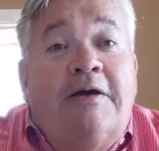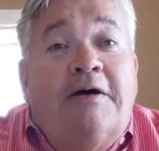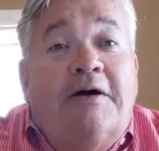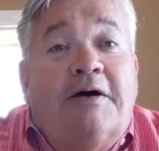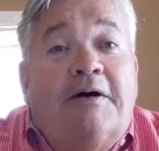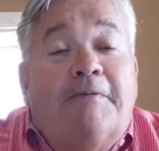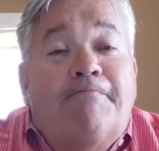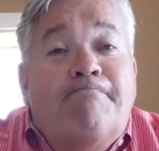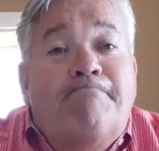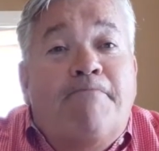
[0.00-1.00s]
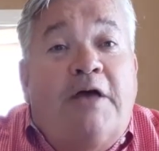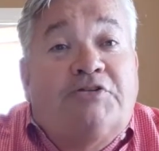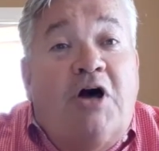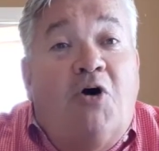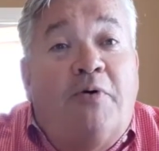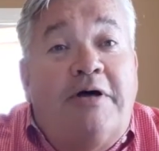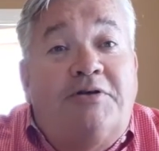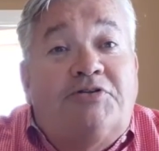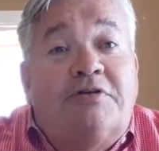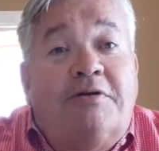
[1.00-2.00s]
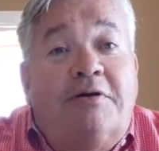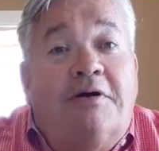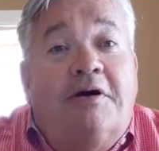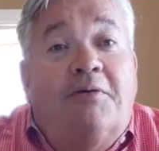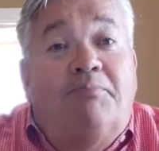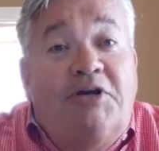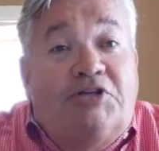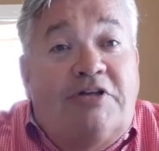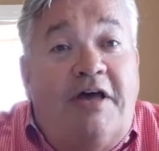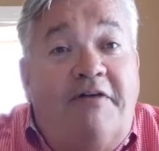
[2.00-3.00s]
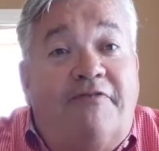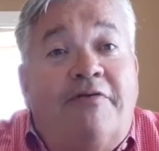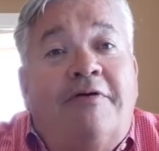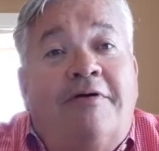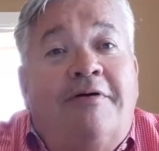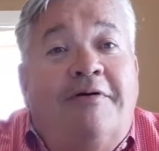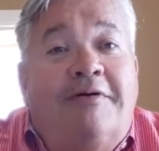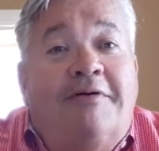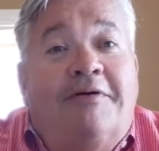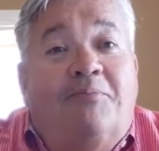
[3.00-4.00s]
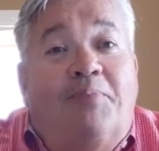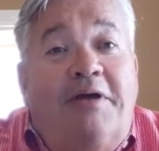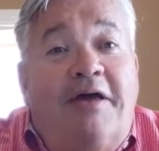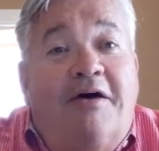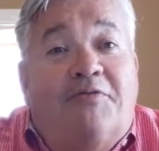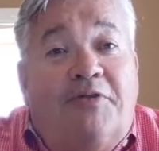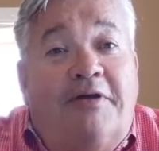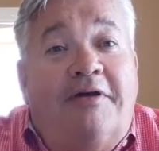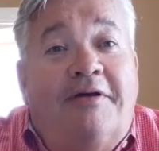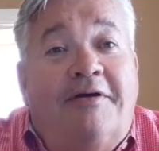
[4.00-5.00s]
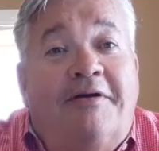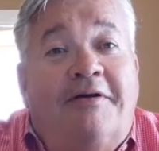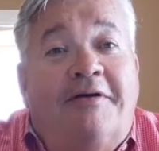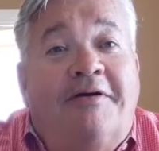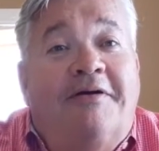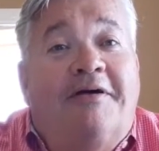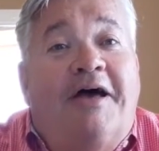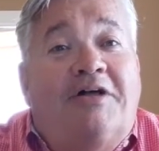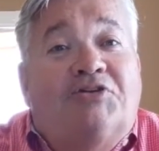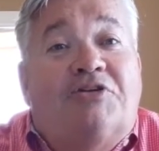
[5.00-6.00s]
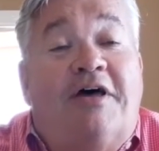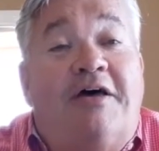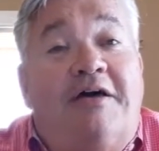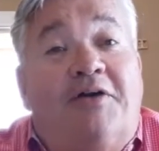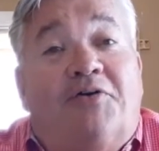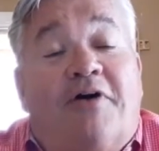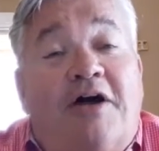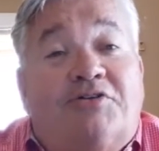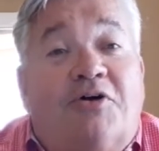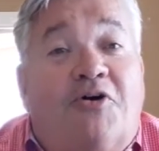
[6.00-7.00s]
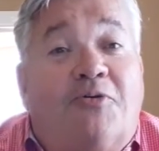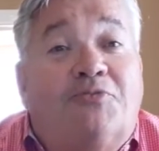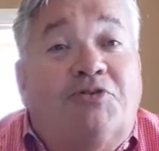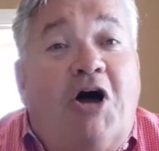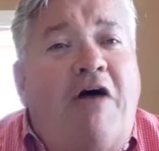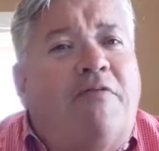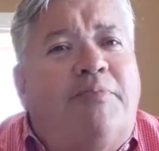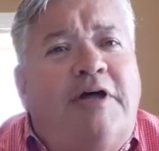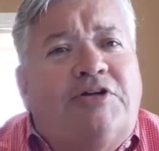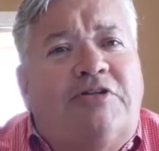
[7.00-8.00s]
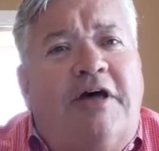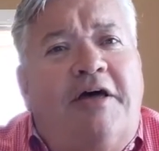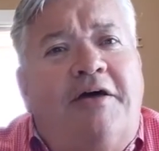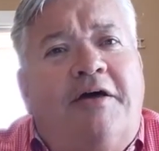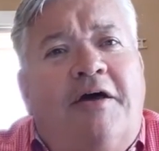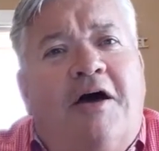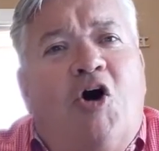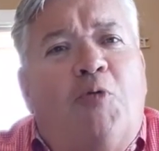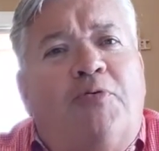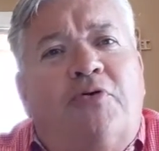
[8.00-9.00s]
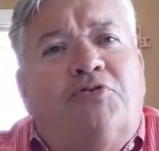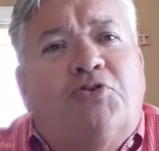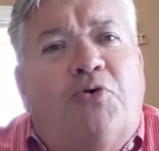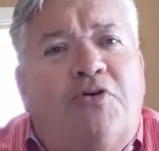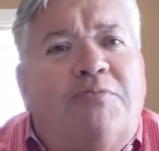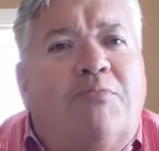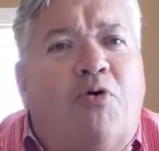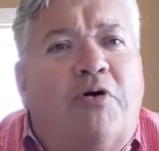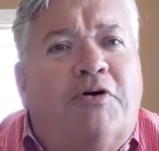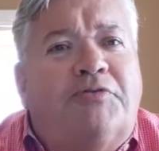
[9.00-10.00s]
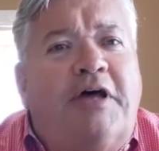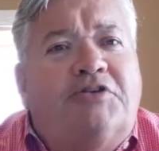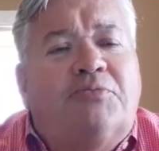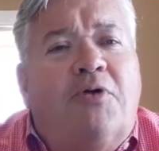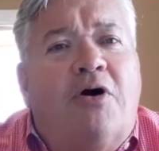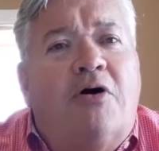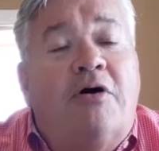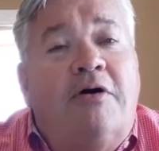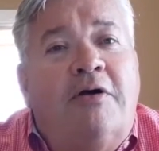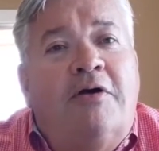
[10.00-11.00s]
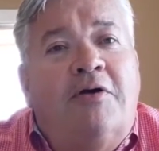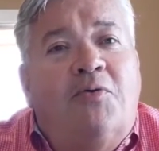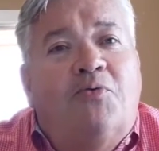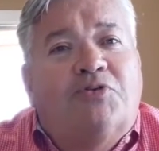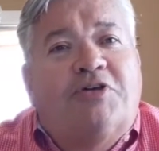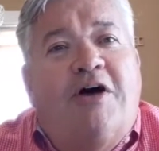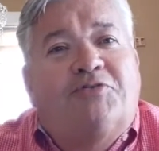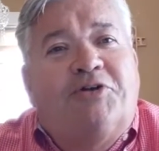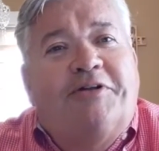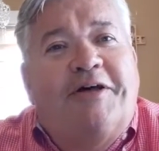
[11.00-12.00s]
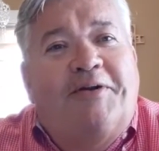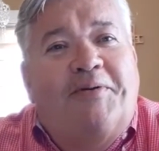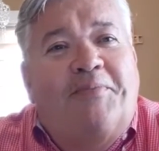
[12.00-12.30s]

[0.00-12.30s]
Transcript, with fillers: Um, as always, uh, be safe, be healthy and stay in Christ's arms. Y'all have a blessed day. I hope you enjoy your Memorial Day tomorrow. We'll talk to you later.